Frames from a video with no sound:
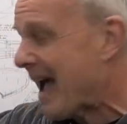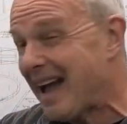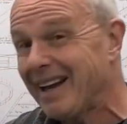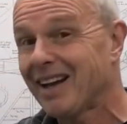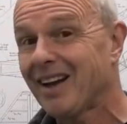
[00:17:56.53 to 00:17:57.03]

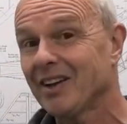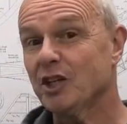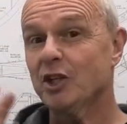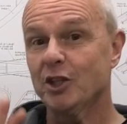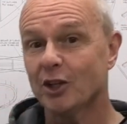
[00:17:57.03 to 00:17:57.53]
and I
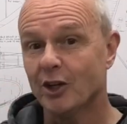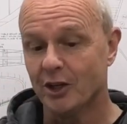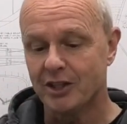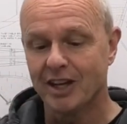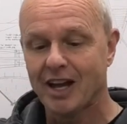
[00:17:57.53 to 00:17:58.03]

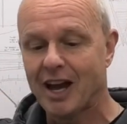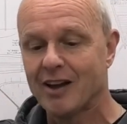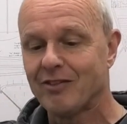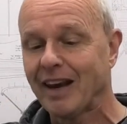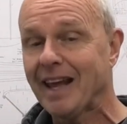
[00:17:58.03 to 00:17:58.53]
should
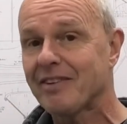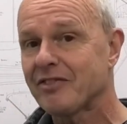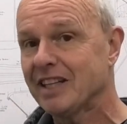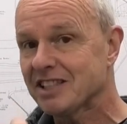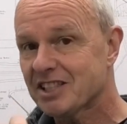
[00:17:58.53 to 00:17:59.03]
have
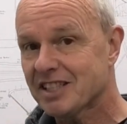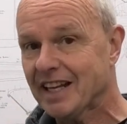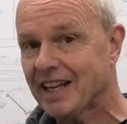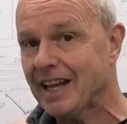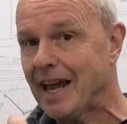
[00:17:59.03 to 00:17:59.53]
left it
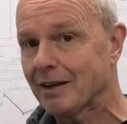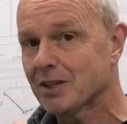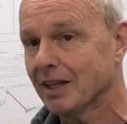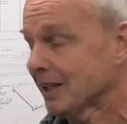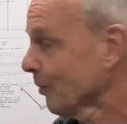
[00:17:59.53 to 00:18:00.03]
sticking
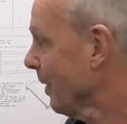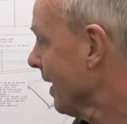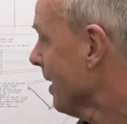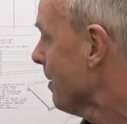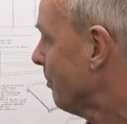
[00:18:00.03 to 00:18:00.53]
out a little
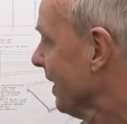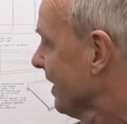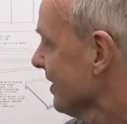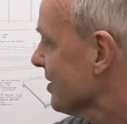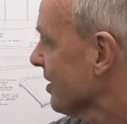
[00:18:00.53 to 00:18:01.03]
bit
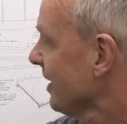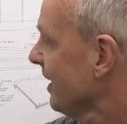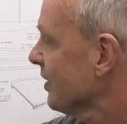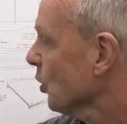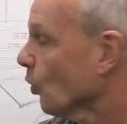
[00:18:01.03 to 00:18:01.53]
because
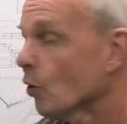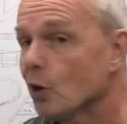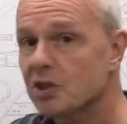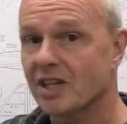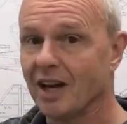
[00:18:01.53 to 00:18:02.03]
these
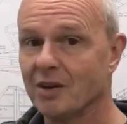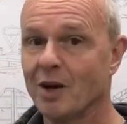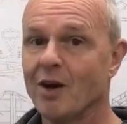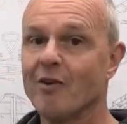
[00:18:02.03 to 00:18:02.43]
also